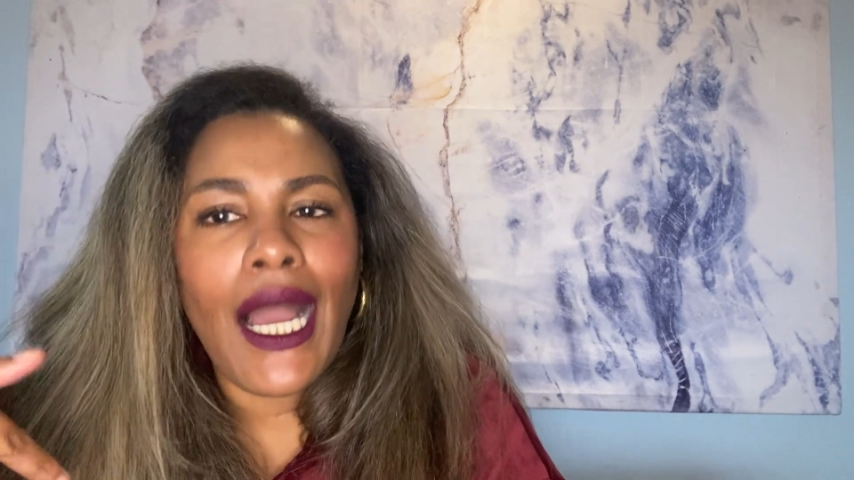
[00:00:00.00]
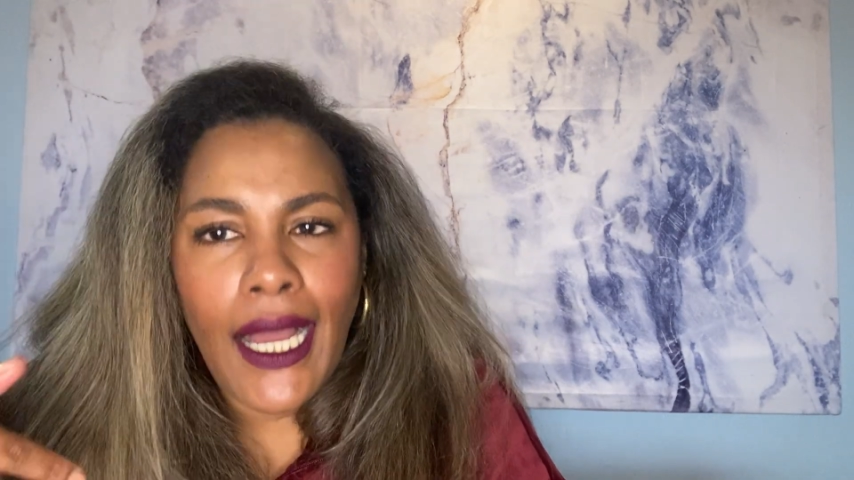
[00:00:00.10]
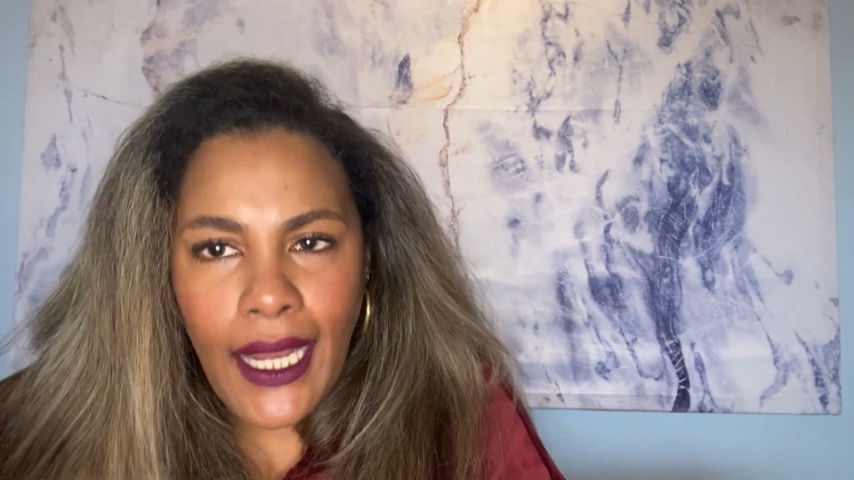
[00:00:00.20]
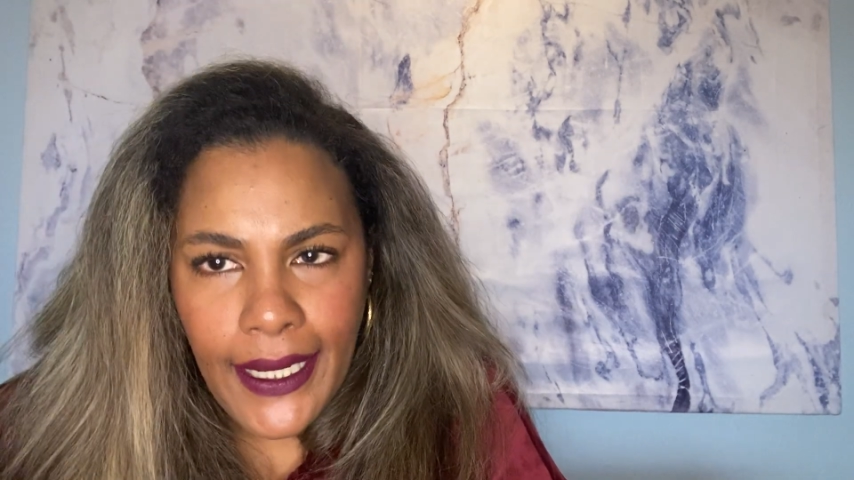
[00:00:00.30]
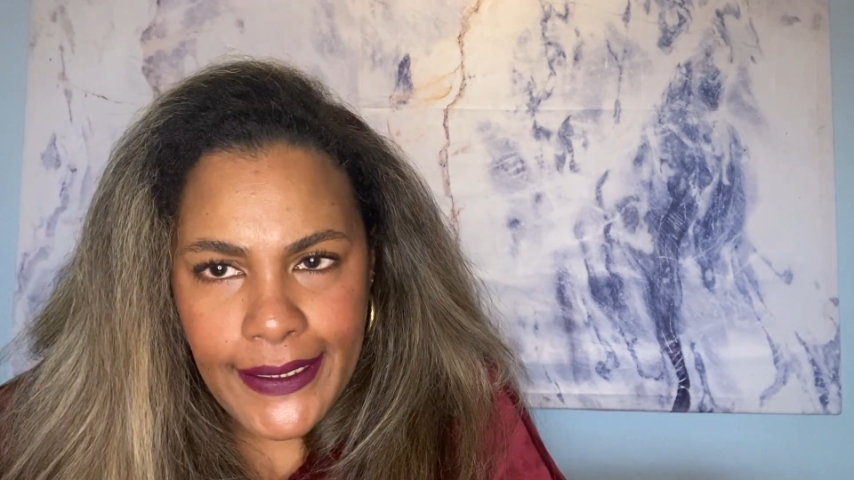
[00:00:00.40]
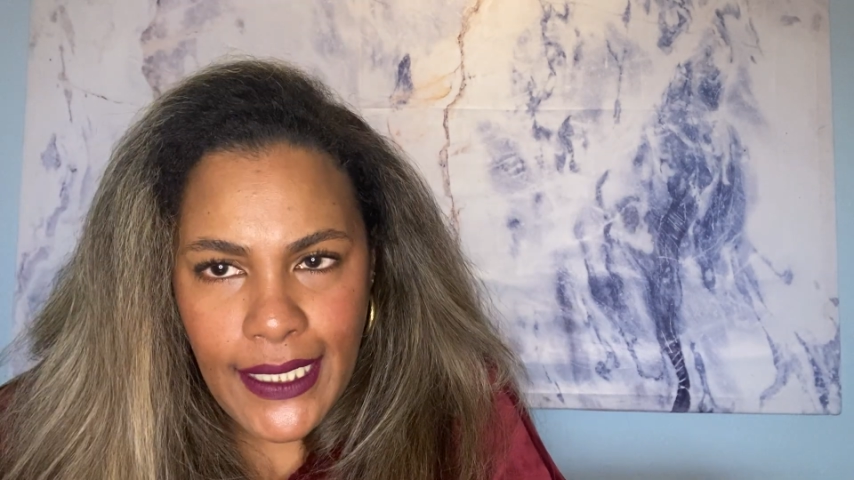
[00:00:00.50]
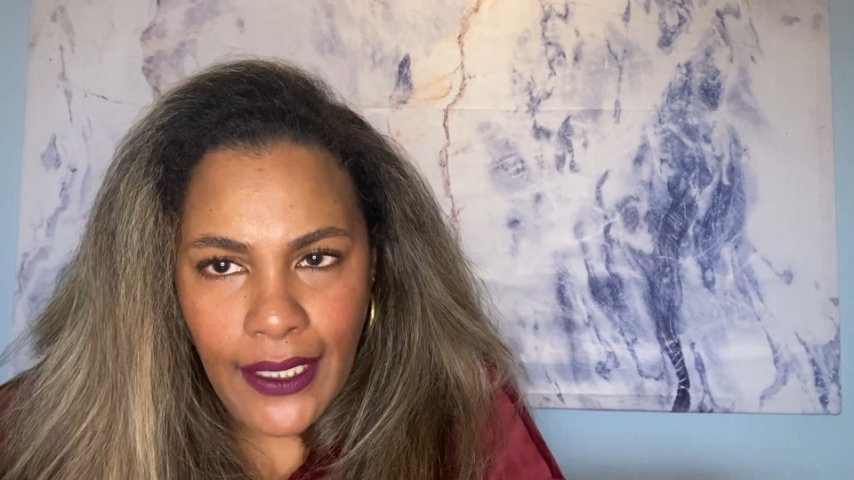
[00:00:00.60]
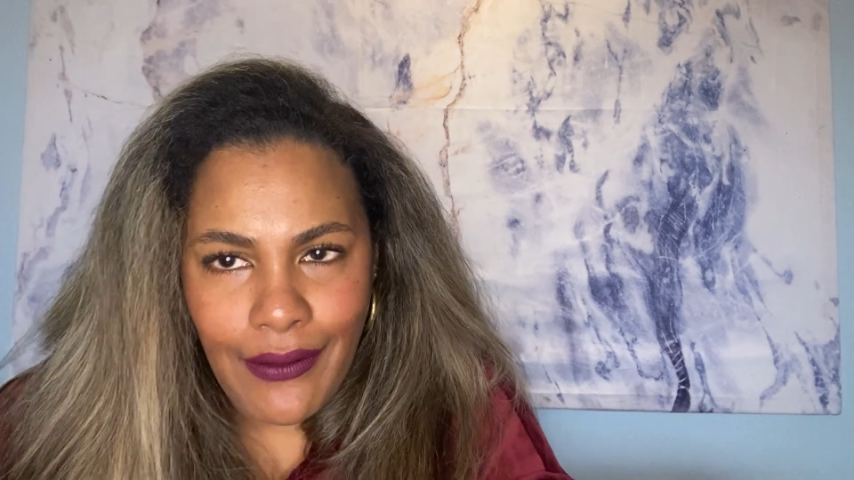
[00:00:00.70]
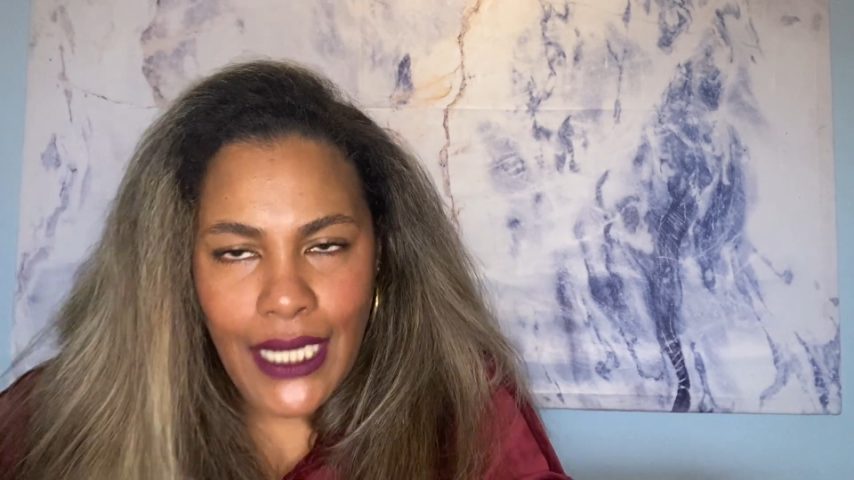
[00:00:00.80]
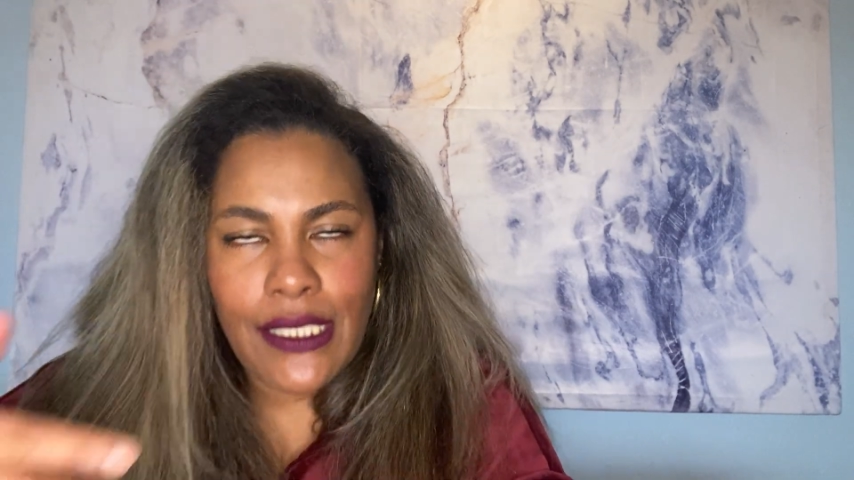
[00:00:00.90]
I
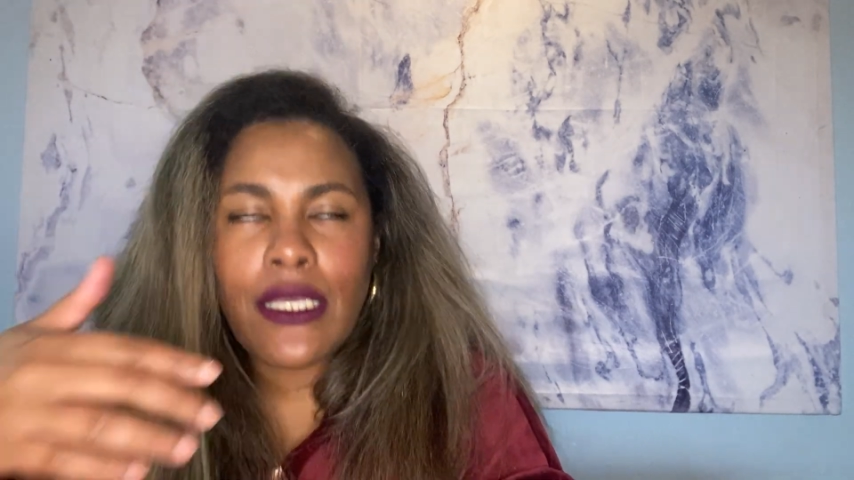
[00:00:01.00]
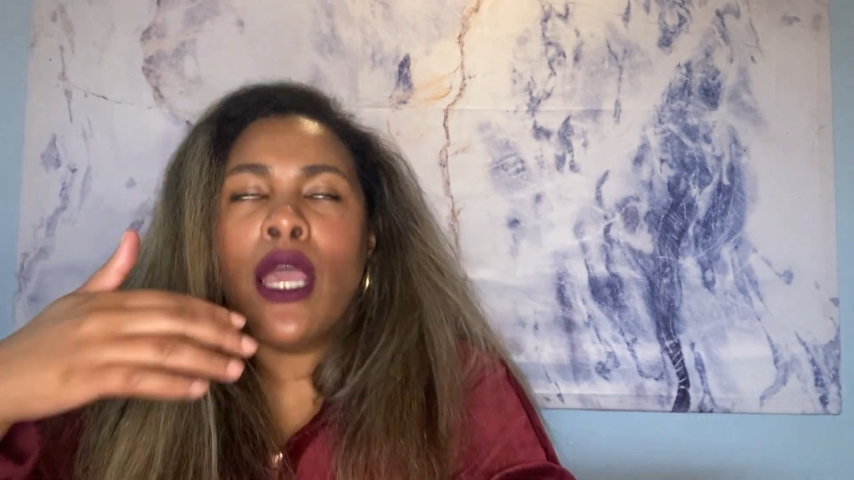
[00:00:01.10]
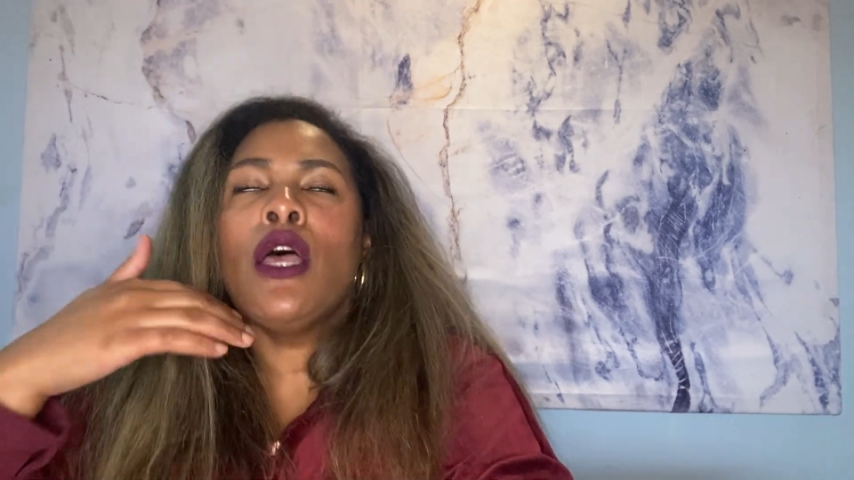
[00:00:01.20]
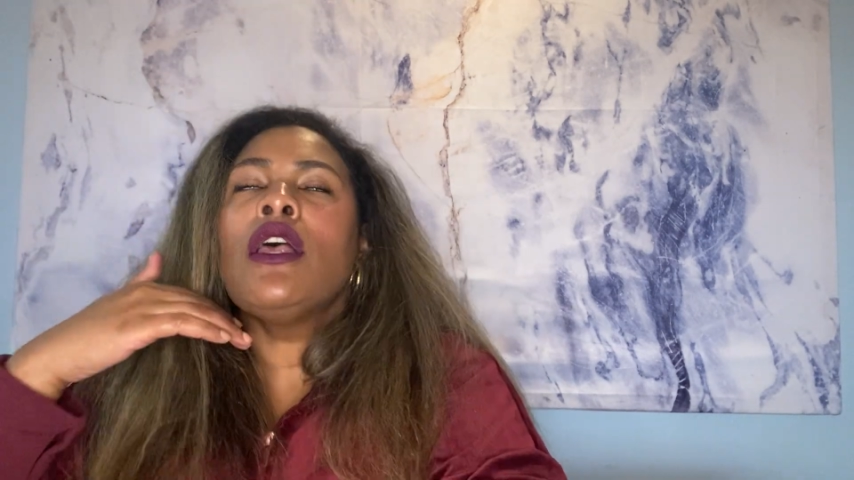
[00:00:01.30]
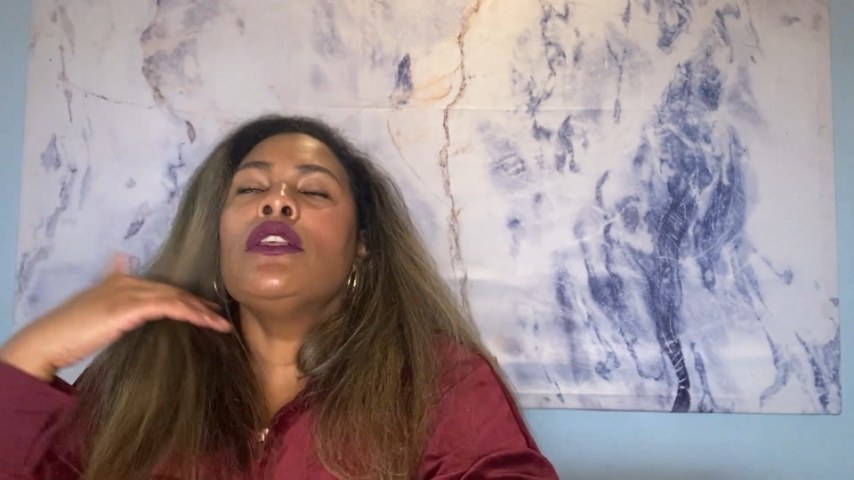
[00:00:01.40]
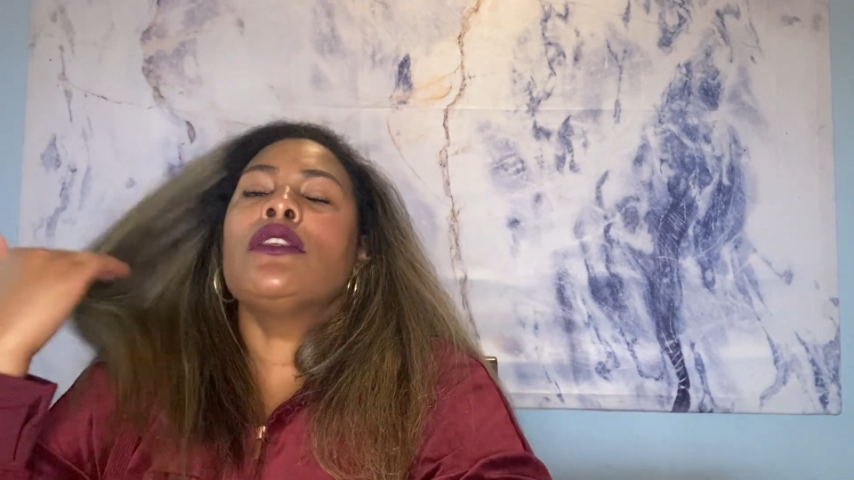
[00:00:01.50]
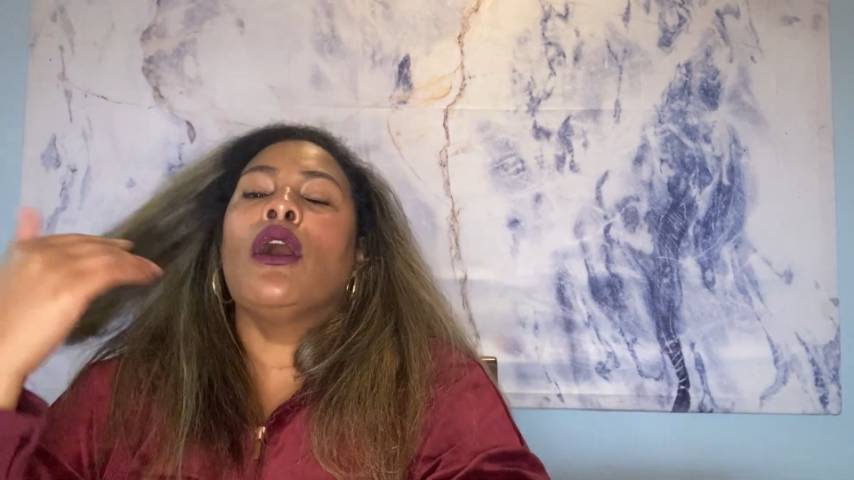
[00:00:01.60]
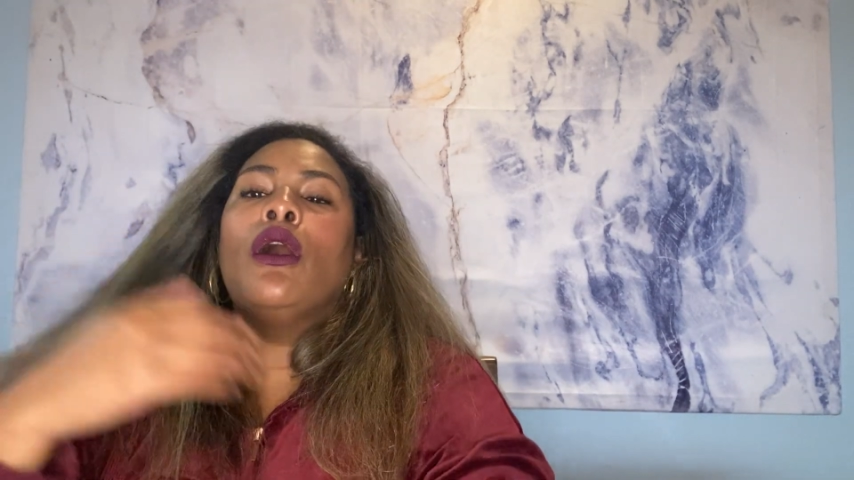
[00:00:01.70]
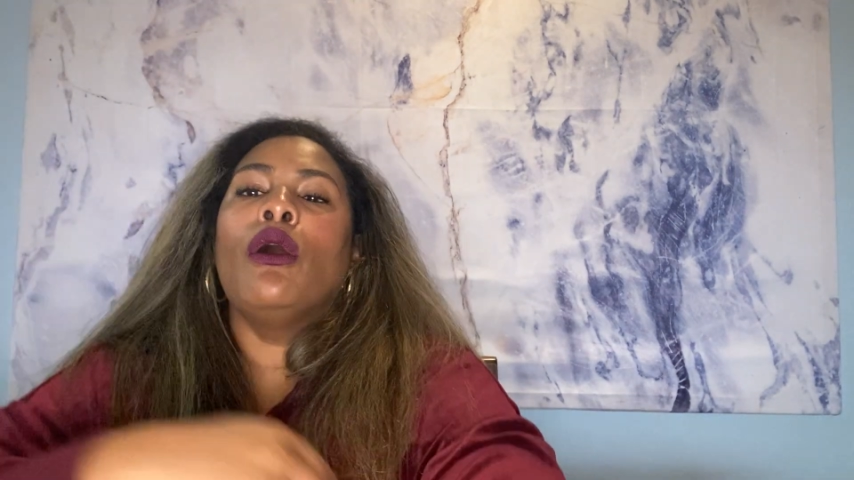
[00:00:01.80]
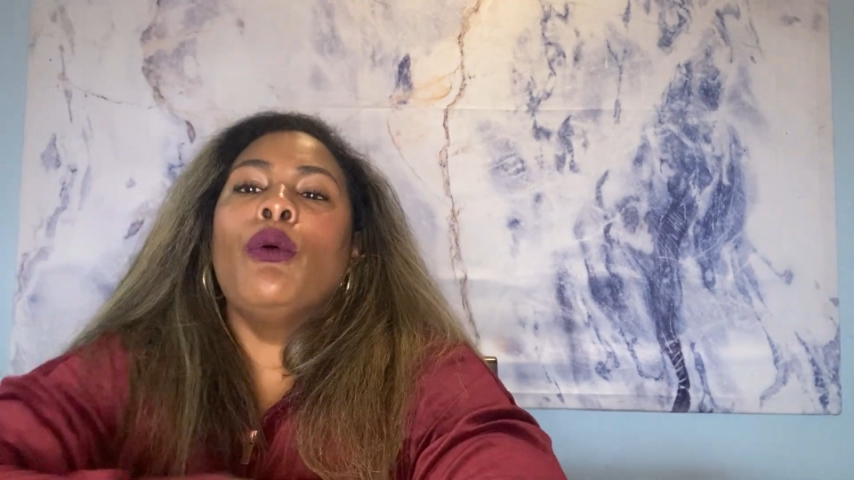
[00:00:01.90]
digress.
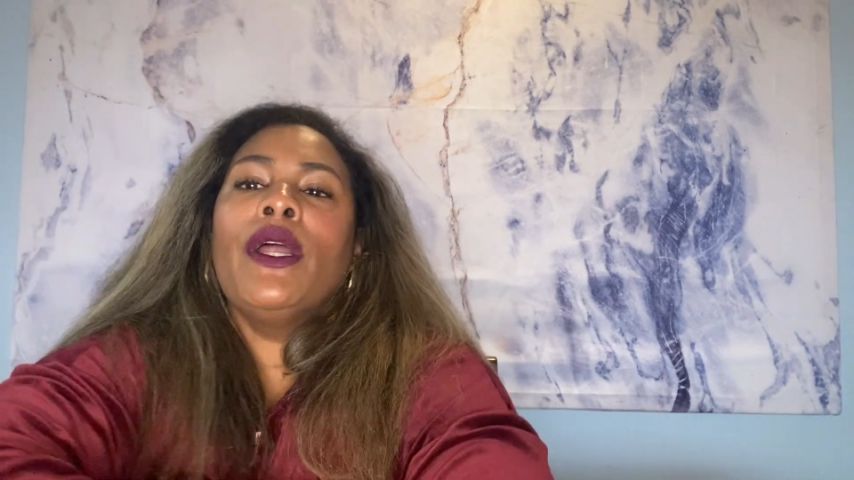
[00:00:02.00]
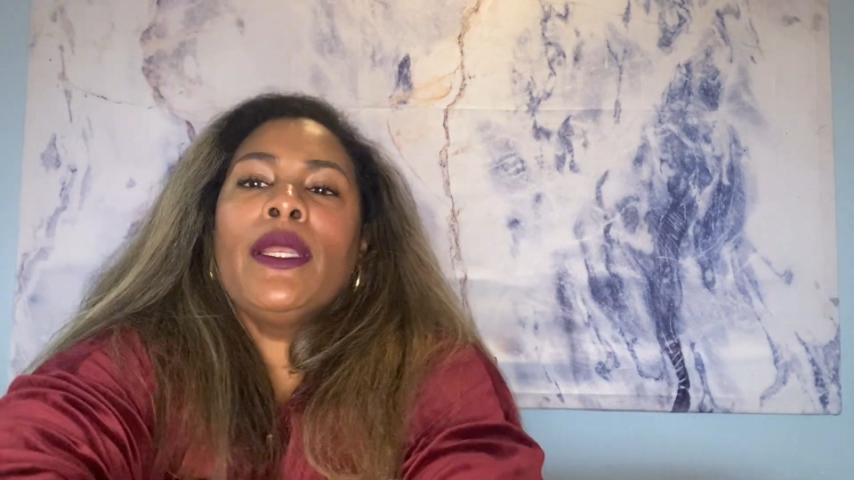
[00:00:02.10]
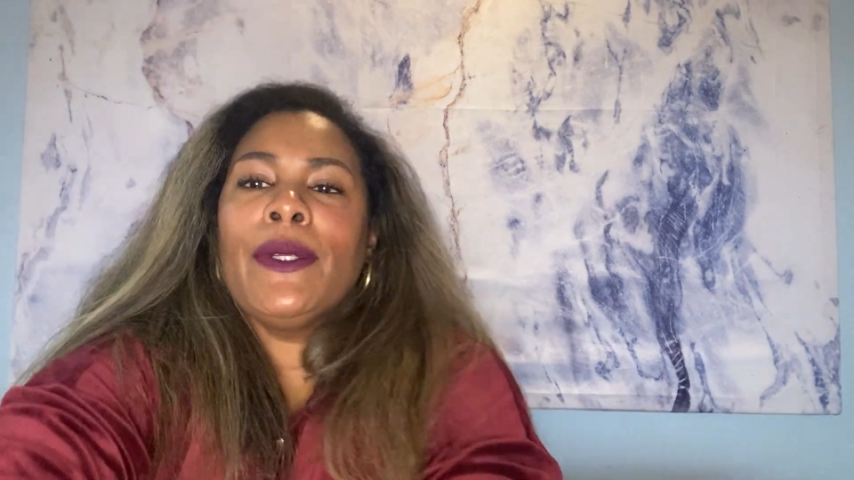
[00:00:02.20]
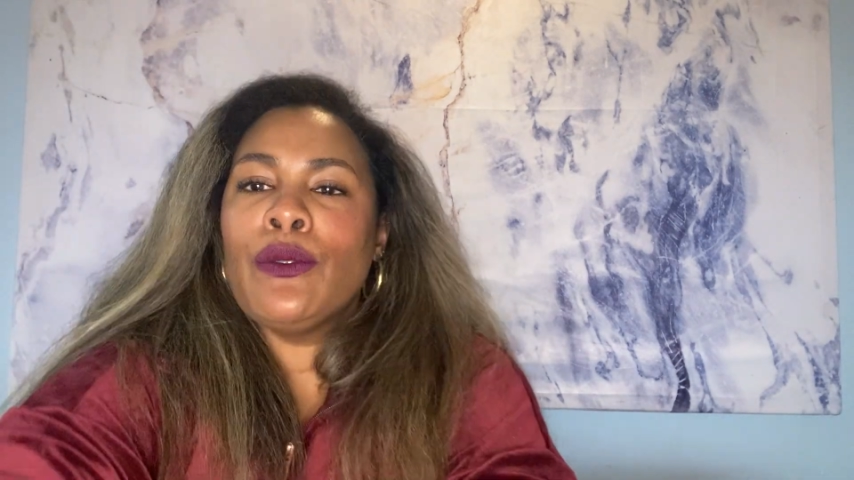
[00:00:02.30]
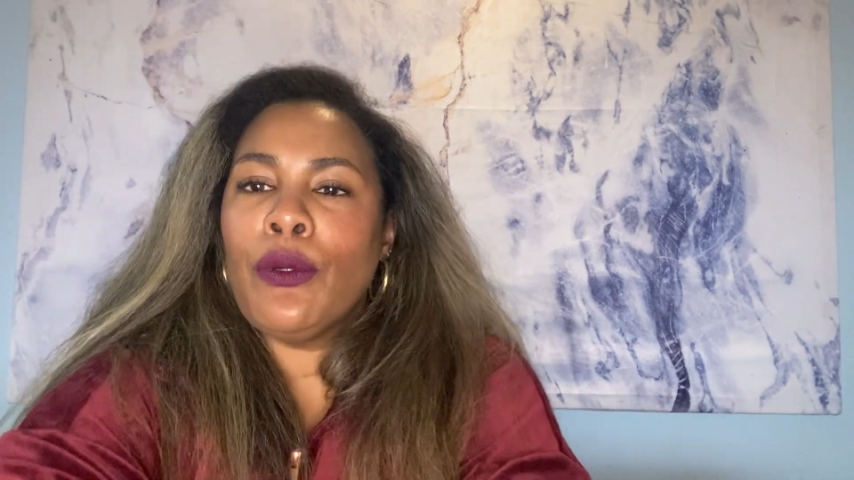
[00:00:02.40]
So anyways,